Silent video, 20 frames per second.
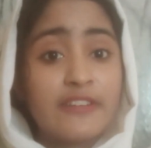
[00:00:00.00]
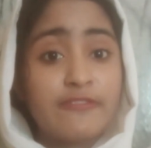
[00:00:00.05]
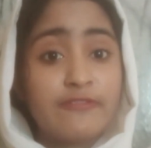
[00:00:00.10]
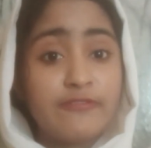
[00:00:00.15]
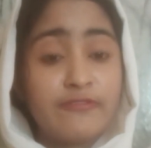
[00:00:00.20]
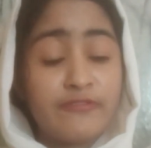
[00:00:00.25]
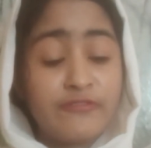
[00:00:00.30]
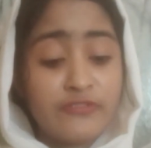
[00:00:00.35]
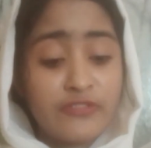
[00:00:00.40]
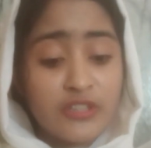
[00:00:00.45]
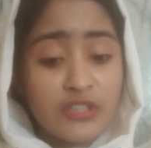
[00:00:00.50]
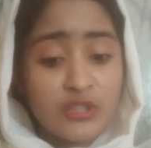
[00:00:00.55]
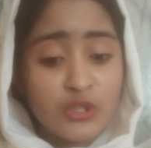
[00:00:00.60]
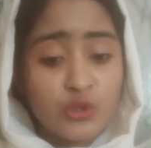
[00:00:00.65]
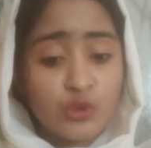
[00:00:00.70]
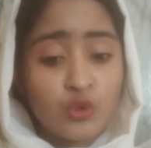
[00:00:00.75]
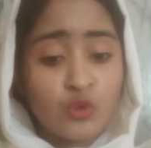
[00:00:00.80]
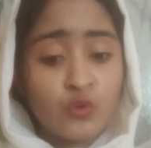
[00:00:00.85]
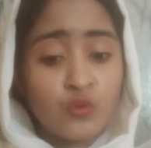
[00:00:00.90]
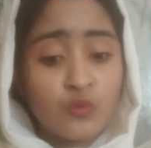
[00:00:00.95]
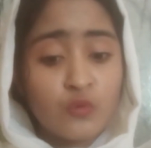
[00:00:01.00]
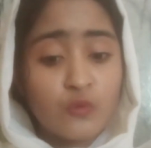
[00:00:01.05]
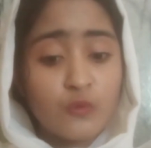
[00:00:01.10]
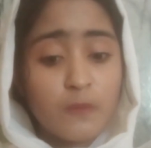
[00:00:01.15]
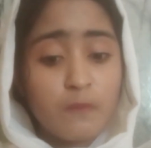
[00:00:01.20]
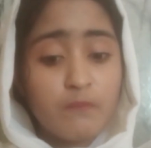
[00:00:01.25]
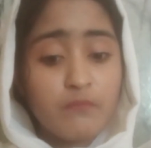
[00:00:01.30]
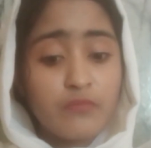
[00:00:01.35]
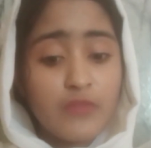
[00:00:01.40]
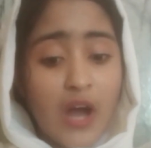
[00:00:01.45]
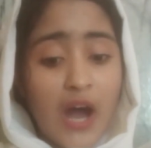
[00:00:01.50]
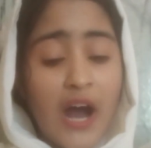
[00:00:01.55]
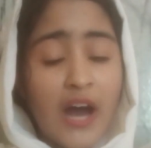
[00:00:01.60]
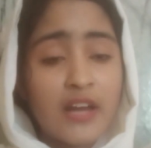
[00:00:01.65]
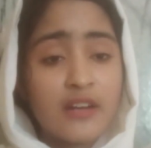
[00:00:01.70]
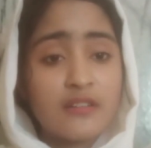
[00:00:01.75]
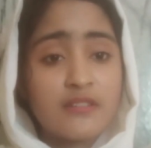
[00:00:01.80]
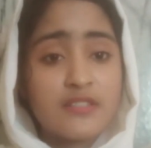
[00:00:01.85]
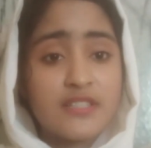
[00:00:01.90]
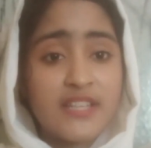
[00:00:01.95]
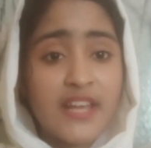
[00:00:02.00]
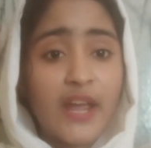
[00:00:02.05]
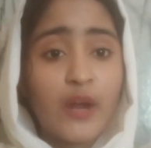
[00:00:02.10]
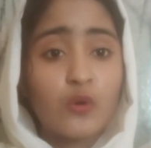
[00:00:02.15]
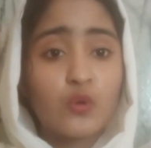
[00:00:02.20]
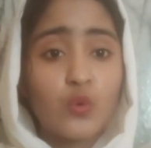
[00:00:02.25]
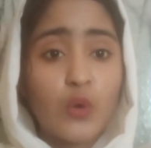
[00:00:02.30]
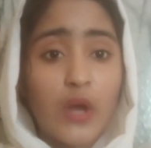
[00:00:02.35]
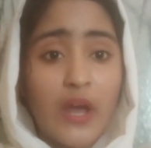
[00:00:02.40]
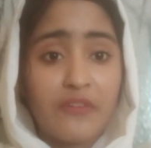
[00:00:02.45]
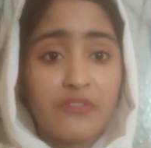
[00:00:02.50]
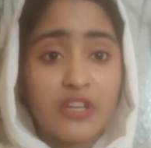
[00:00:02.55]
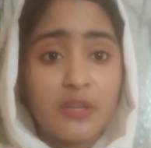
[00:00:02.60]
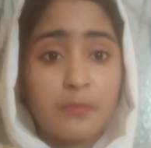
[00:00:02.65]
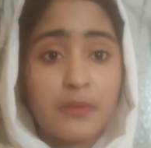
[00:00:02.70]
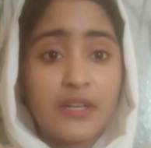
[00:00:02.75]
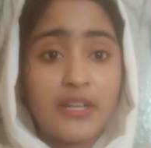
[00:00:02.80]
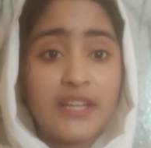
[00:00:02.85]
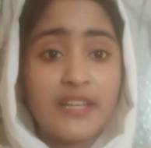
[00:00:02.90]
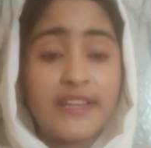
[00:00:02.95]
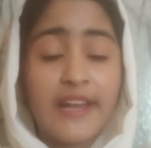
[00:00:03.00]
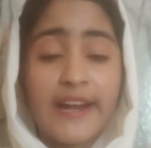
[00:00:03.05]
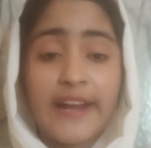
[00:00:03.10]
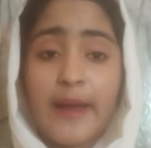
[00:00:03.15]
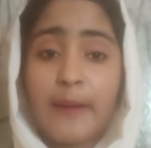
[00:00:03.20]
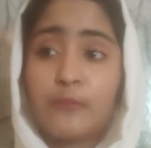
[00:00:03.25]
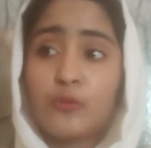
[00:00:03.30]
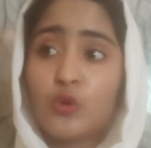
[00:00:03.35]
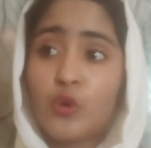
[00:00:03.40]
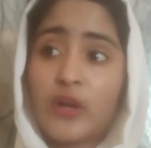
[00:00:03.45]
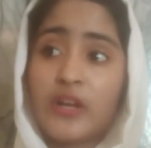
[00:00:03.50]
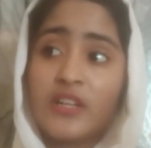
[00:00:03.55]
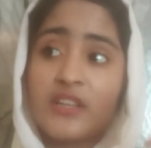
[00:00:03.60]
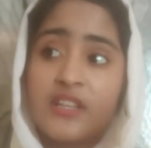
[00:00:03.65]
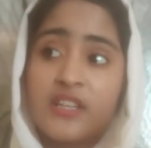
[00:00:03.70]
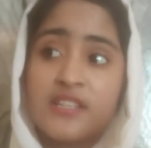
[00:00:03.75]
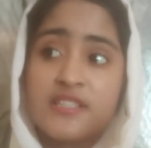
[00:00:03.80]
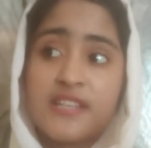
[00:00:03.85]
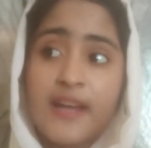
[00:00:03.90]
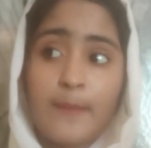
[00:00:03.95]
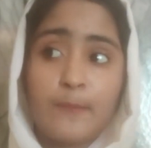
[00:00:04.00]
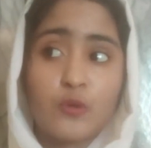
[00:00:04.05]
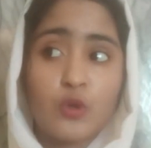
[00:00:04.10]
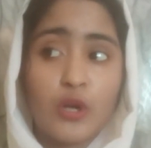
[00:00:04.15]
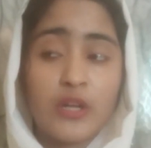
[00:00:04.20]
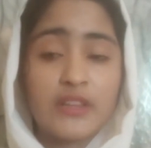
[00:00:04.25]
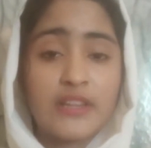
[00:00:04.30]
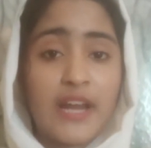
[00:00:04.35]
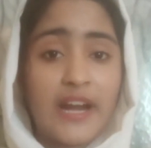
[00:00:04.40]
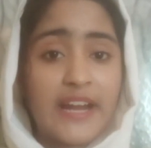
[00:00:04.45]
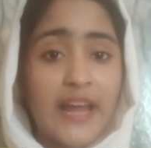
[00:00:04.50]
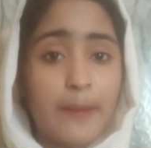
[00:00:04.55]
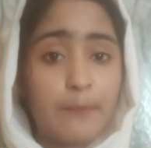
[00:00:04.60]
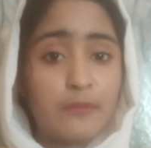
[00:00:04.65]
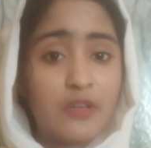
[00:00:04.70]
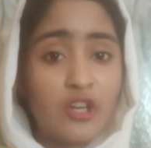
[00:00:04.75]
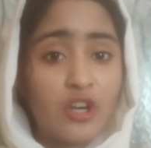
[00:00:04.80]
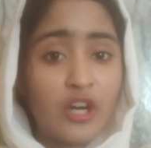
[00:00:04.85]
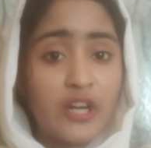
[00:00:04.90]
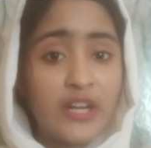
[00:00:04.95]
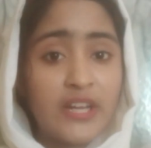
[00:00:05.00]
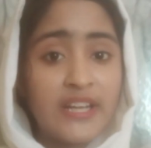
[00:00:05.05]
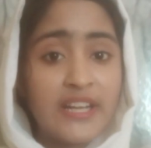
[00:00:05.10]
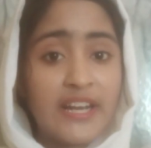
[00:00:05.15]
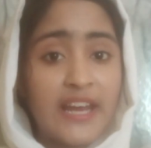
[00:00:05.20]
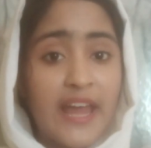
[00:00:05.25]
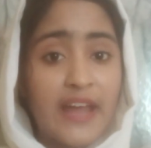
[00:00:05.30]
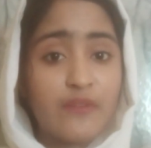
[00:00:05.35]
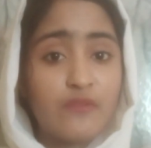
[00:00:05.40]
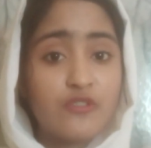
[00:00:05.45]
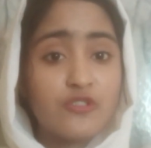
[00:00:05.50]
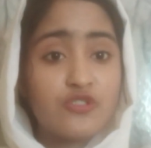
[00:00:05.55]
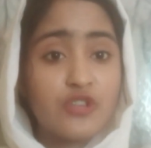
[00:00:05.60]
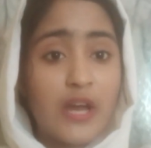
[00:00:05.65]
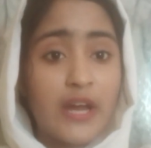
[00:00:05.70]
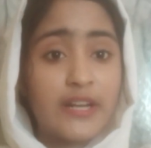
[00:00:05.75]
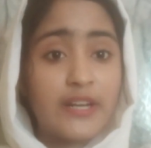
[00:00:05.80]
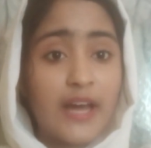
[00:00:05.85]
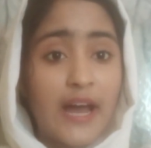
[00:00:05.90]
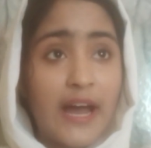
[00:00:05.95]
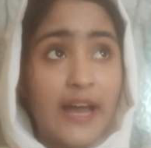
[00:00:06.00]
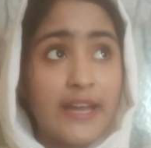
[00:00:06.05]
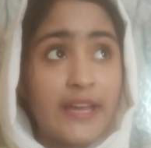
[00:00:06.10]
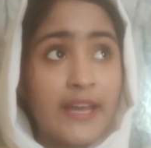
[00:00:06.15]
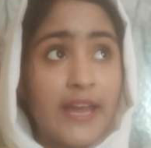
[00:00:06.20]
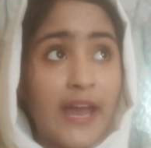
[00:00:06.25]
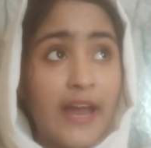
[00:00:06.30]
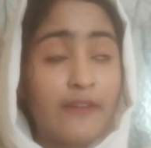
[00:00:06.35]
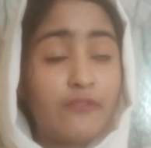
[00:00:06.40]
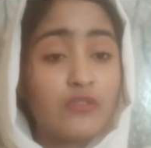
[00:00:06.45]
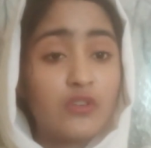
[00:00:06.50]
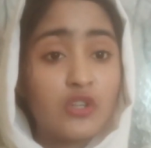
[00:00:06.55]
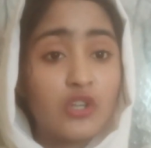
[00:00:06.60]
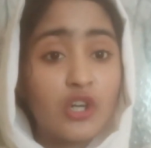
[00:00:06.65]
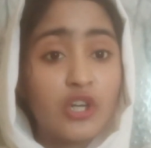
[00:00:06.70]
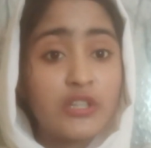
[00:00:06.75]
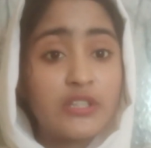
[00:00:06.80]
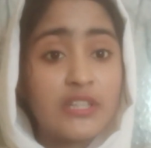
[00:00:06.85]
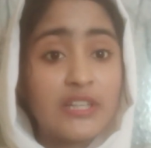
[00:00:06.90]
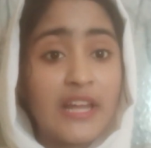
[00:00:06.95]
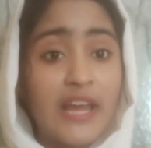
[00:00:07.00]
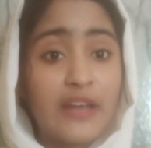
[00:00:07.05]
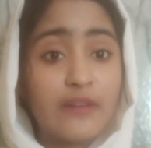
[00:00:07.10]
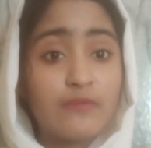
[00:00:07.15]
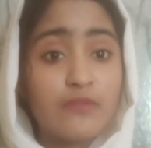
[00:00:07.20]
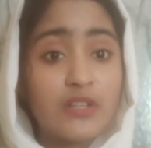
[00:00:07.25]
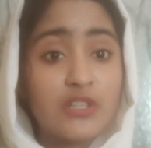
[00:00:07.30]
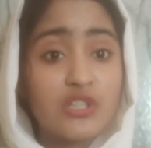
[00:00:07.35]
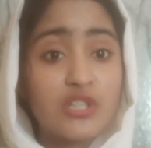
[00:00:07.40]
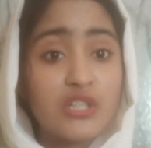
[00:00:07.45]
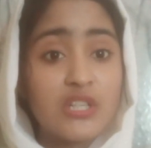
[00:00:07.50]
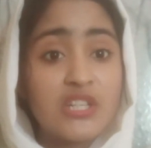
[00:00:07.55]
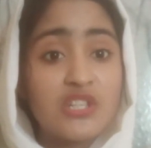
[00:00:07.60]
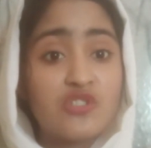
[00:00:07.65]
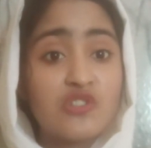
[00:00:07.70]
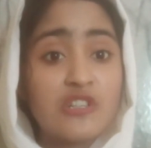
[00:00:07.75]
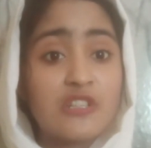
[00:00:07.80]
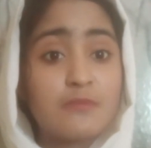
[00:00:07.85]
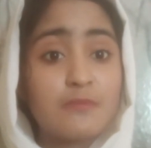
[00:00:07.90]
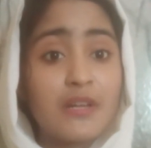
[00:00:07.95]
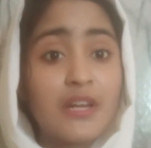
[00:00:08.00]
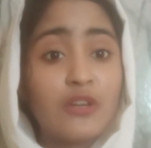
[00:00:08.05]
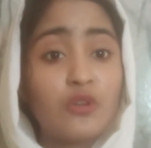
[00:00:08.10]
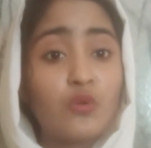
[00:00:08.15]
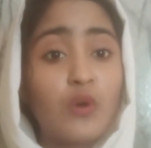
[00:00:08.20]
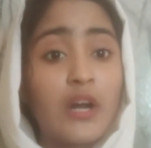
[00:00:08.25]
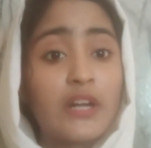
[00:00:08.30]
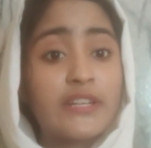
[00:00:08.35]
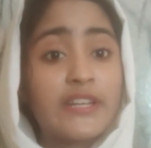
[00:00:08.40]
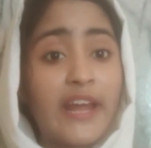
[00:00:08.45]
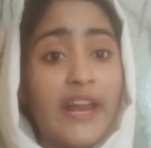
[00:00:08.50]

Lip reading: If you are saying to everybody that I'm doing this, I'm doing that, I'm learning language and I have learnt language, it just means you are